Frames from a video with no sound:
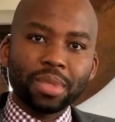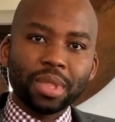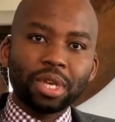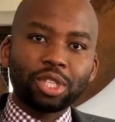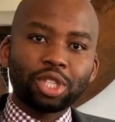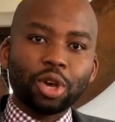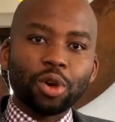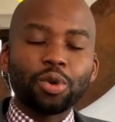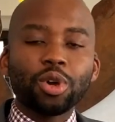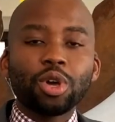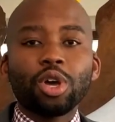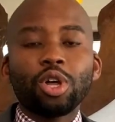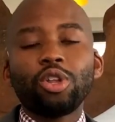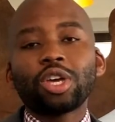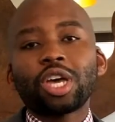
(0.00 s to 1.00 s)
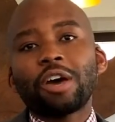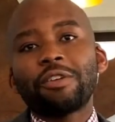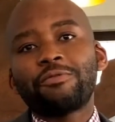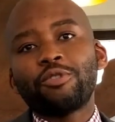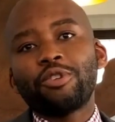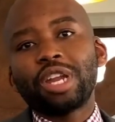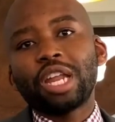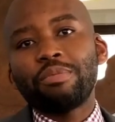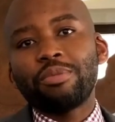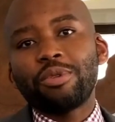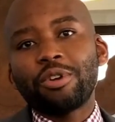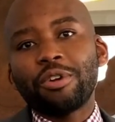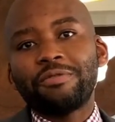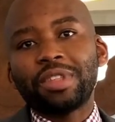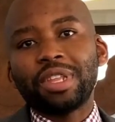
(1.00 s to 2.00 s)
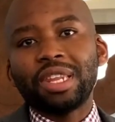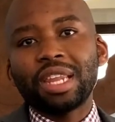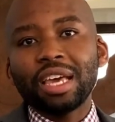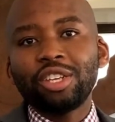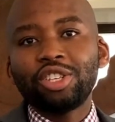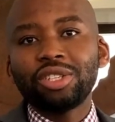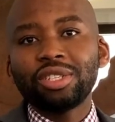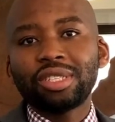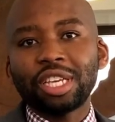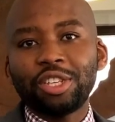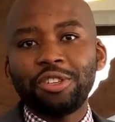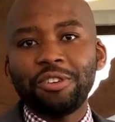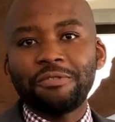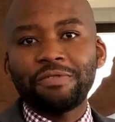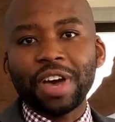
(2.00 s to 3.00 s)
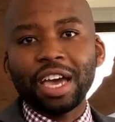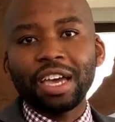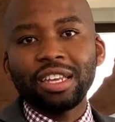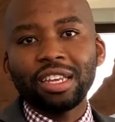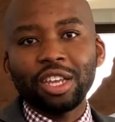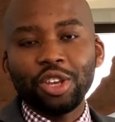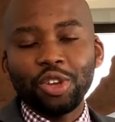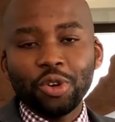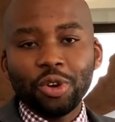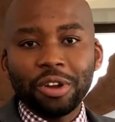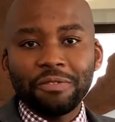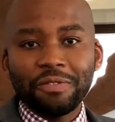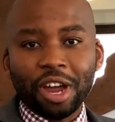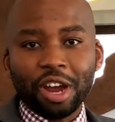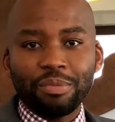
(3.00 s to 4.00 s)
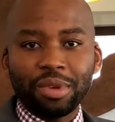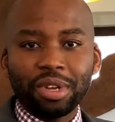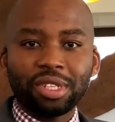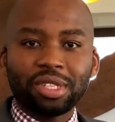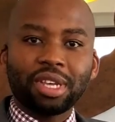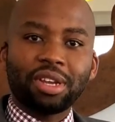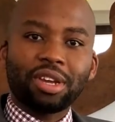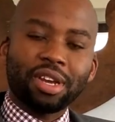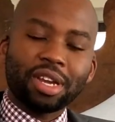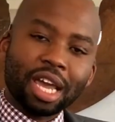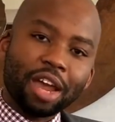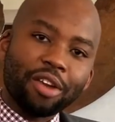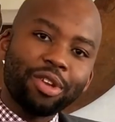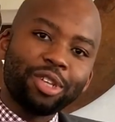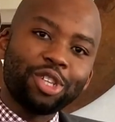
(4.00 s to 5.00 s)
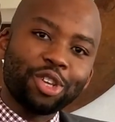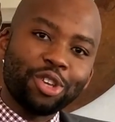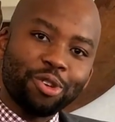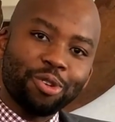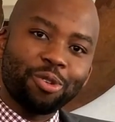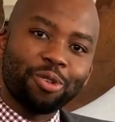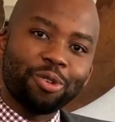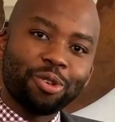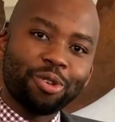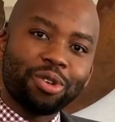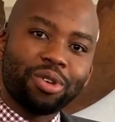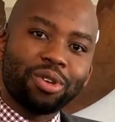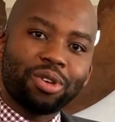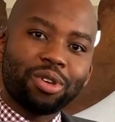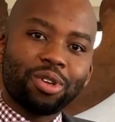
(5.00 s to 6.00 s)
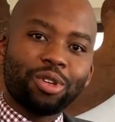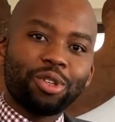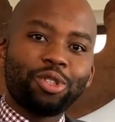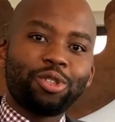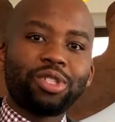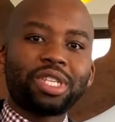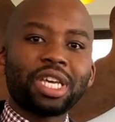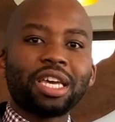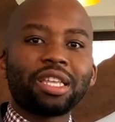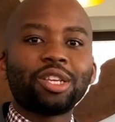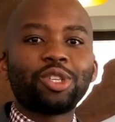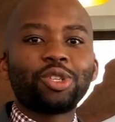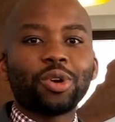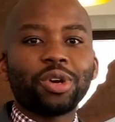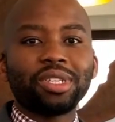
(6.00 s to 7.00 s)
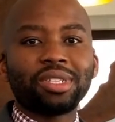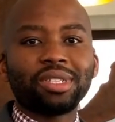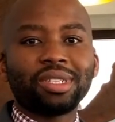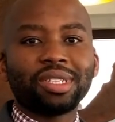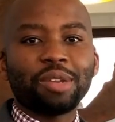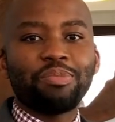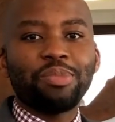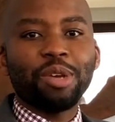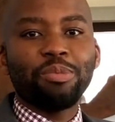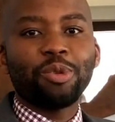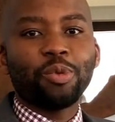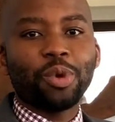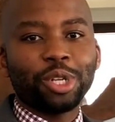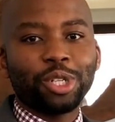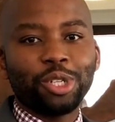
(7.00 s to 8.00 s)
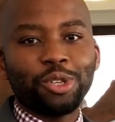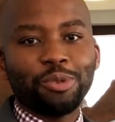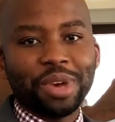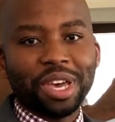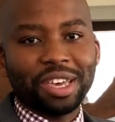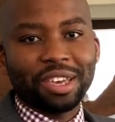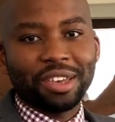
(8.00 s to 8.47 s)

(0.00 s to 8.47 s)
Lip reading: So look out for a number of the nudges that you find in your environment that are encouraging you to take the choices that people want you to make.